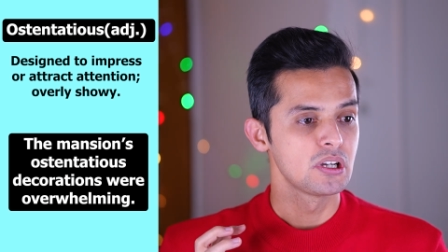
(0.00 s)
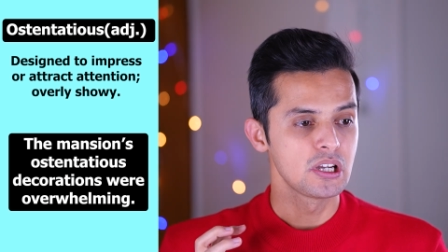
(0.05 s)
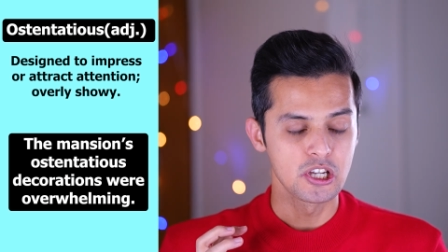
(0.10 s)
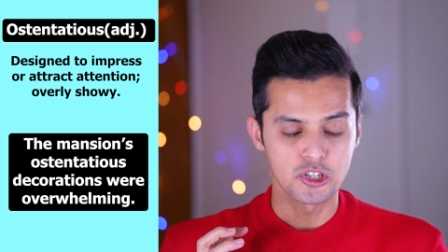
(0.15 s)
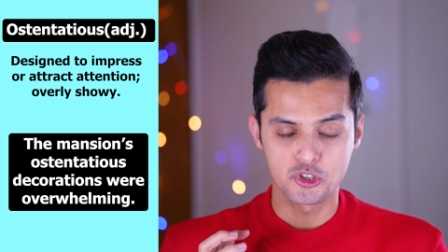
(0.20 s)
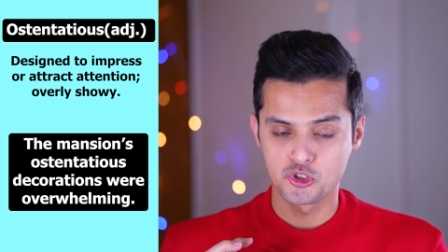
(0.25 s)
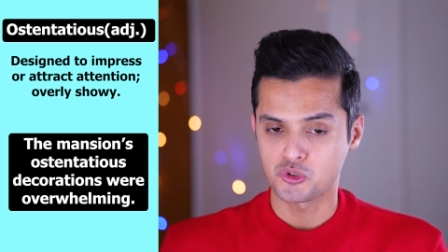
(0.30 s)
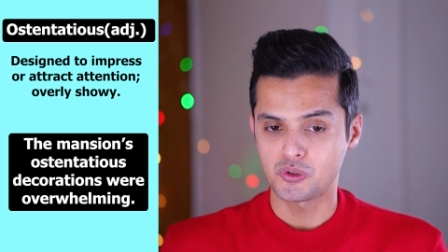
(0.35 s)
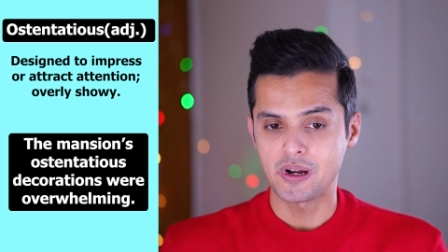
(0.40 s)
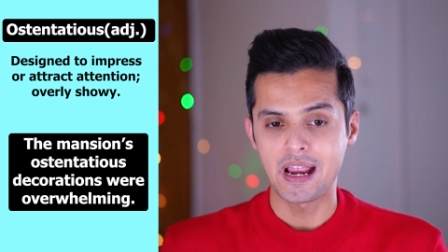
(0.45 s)

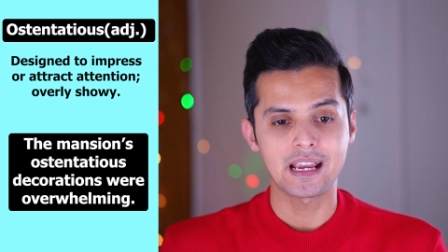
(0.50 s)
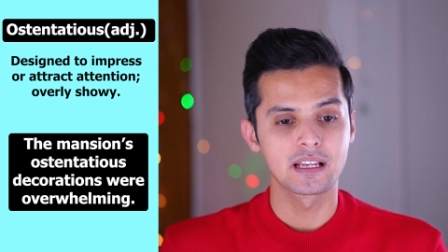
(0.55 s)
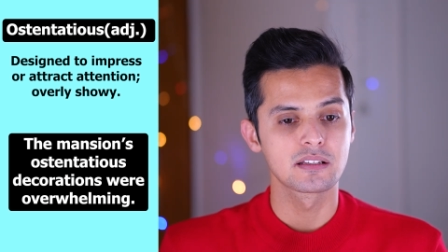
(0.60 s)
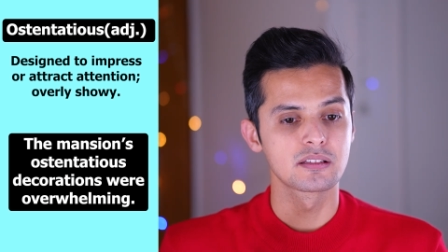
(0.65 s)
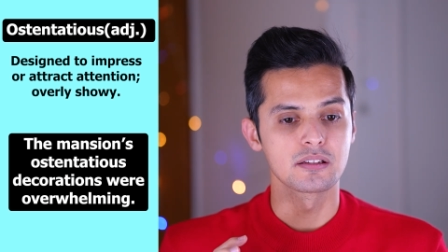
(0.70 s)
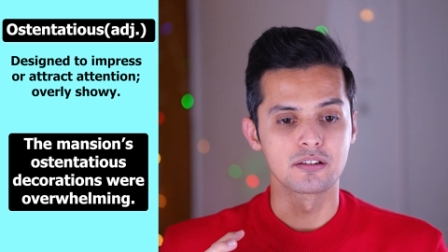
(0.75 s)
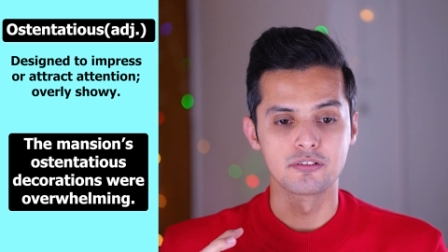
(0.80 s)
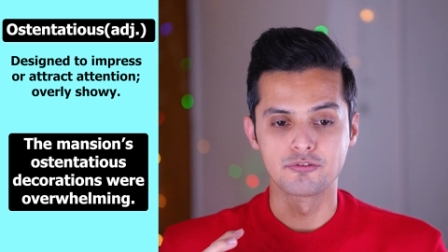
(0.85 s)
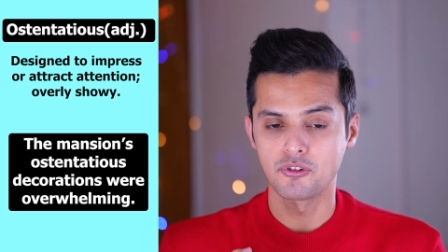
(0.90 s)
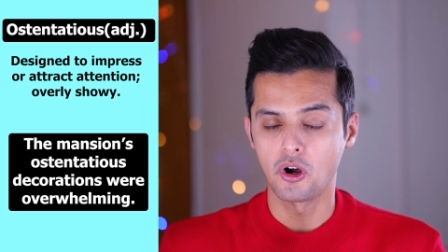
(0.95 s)

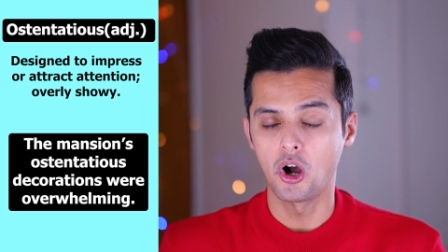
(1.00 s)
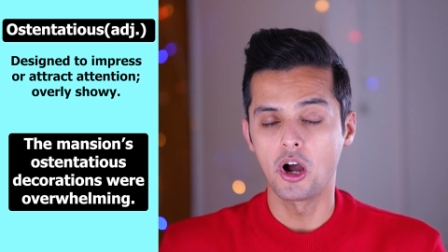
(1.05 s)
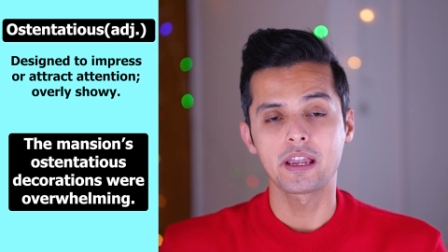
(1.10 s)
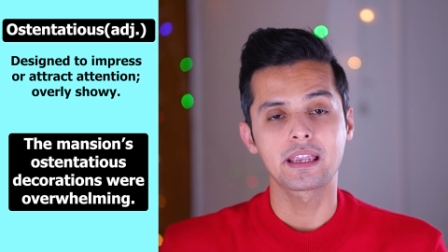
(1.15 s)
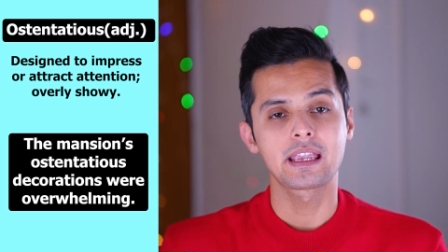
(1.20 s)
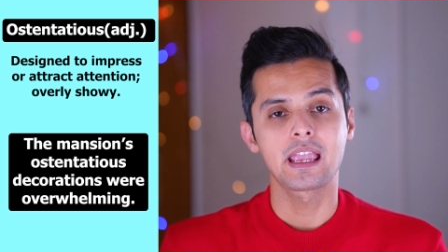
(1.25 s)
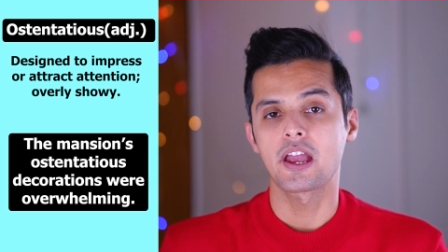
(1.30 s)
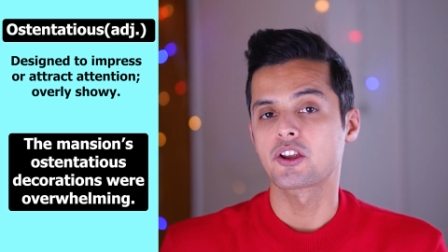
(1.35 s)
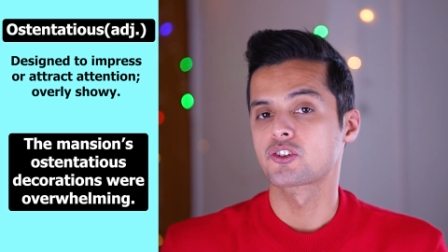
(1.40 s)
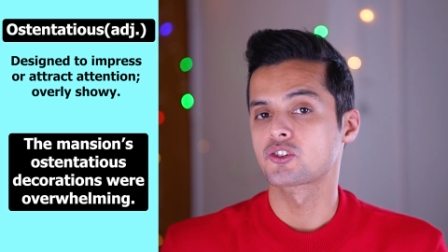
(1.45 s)
attractive,
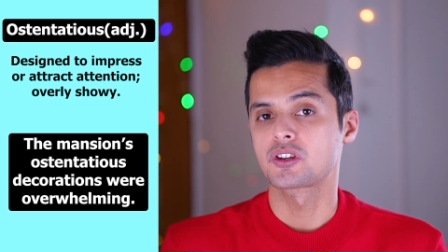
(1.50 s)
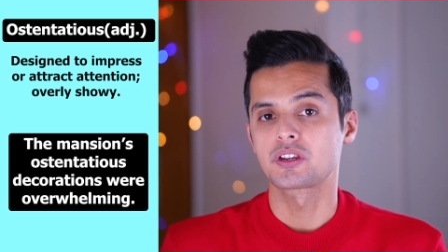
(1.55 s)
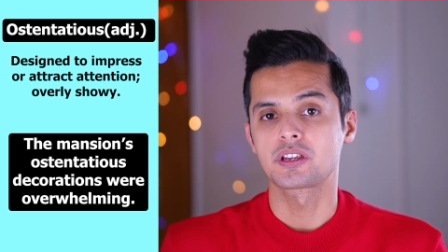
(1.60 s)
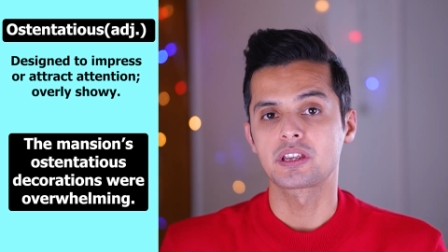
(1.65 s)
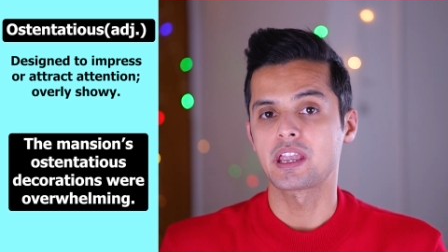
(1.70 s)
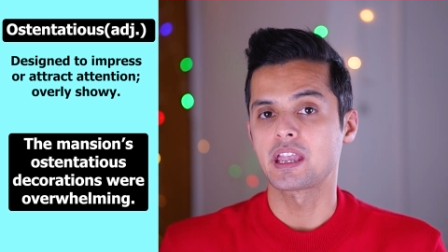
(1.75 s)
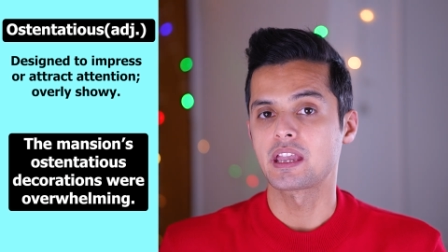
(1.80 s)
eye-catching,